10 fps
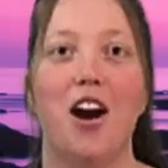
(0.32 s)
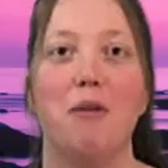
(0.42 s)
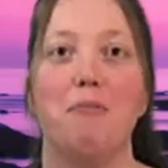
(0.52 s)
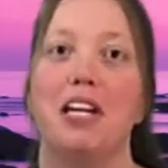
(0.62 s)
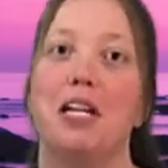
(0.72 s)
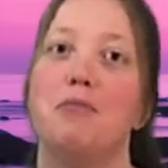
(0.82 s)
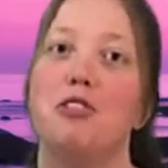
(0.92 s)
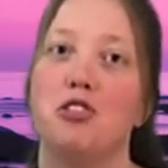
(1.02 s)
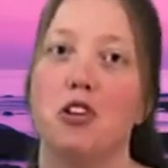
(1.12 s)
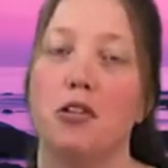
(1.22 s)
Hi, my name
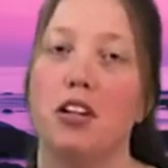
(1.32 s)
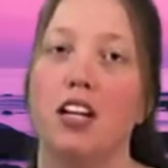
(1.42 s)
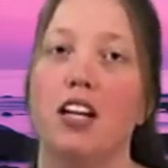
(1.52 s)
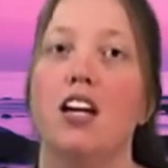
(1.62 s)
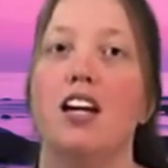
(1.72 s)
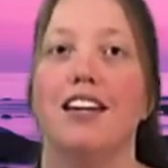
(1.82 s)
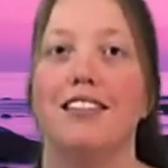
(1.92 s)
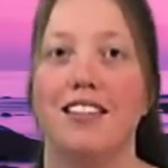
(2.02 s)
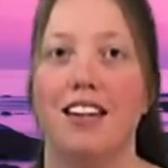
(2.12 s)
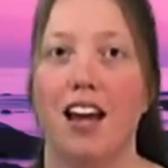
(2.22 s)
is Joni,
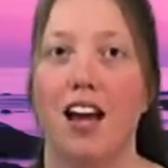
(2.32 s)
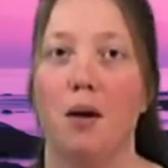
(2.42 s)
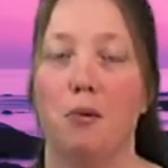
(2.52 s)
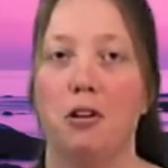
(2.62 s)
and today I